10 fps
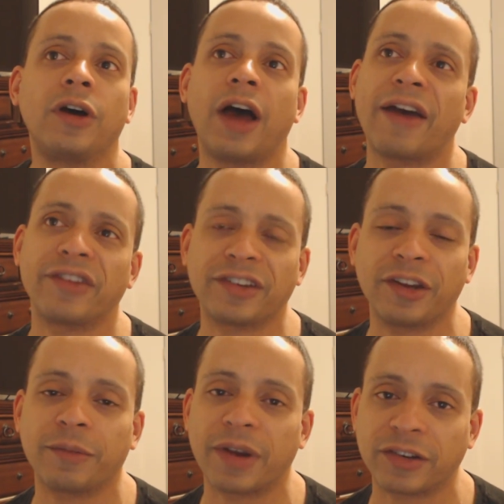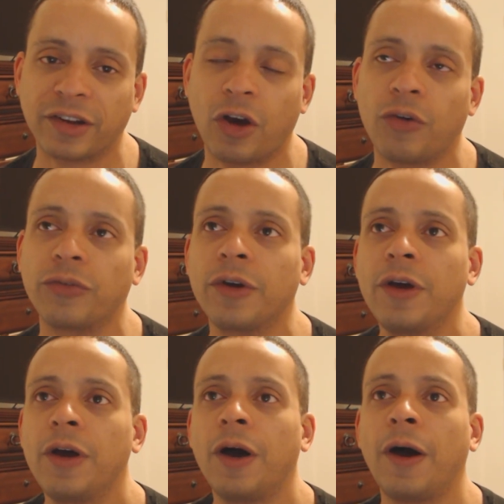I haven't seen them myself,
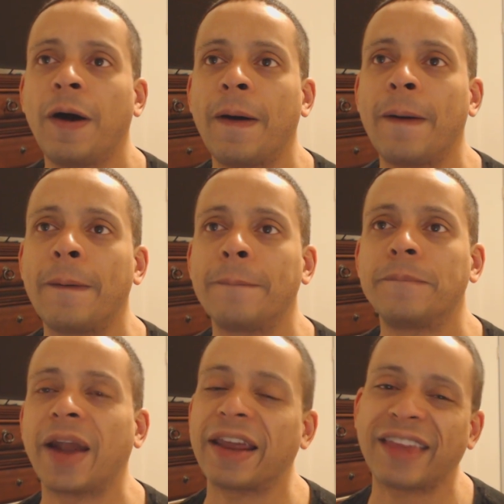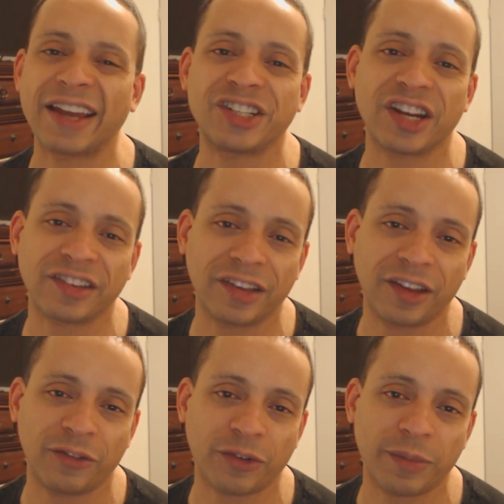but I digested
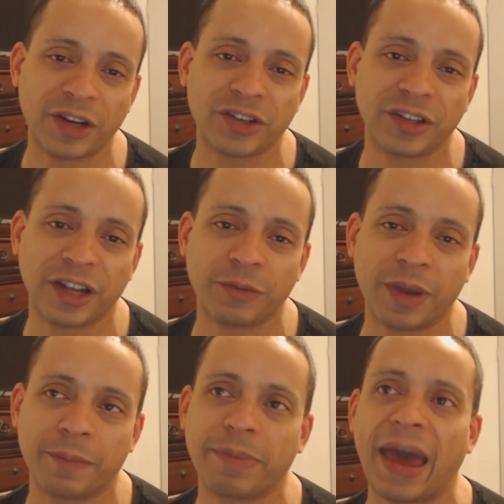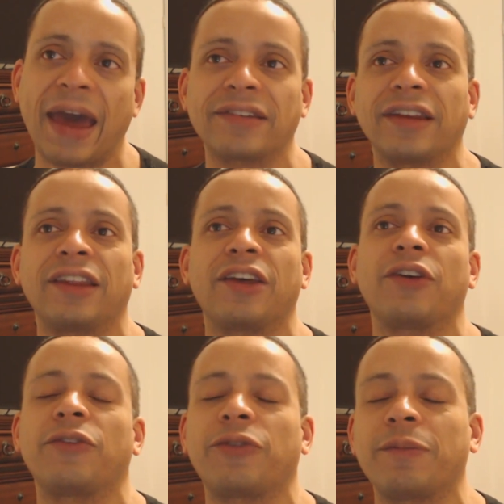the information that's being passed, and
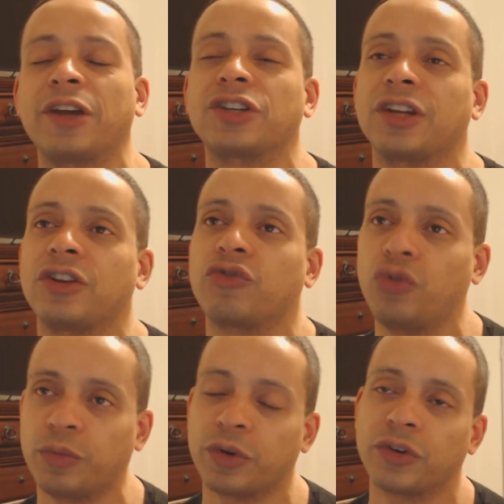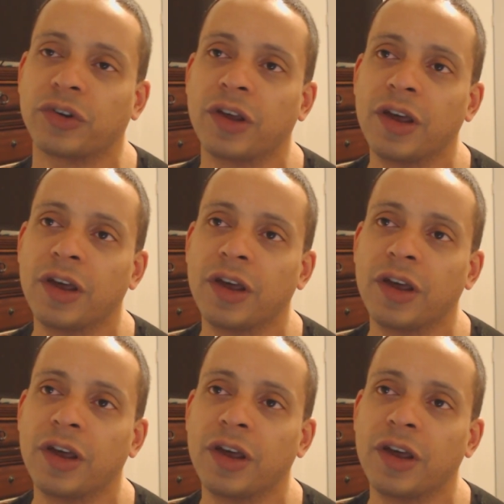the information is rumors